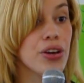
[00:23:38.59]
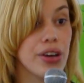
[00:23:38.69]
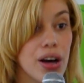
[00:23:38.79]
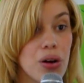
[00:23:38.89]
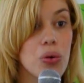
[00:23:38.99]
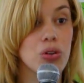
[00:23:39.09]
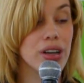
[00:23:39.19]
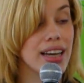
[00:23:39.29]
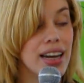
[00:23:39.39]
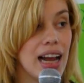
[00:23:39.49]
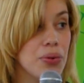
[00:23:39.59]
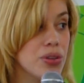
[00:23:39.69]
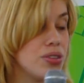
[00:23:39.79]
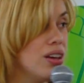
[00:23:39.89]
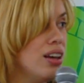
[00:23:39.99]
Go look at it. I
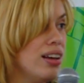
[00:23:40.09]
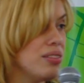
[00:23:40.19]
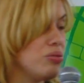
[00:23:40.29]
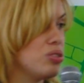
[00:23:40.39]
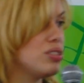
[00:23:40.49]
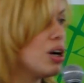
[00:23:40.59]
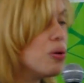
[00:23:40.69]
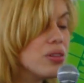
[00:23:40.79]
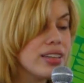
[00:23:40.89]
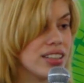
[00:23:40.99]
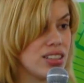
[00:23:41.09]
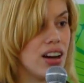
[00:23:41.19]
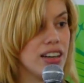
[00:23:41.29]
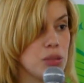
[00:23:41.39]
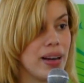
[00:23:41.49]
was totally
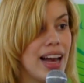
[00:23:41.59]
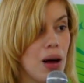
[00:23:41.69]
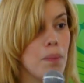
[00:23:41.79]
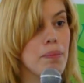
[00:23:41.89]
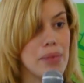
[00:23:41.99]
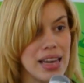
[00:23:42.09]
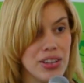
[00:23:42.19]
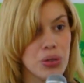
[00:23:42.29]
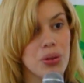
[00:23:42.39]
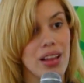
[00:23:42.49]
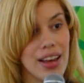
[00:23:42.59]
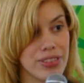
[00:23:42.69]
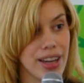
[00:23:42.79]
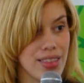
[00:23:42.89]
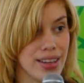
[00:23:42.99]
astonished by how manual
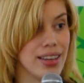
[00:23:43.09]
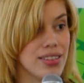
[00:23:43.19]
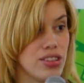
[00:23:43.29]
everything is.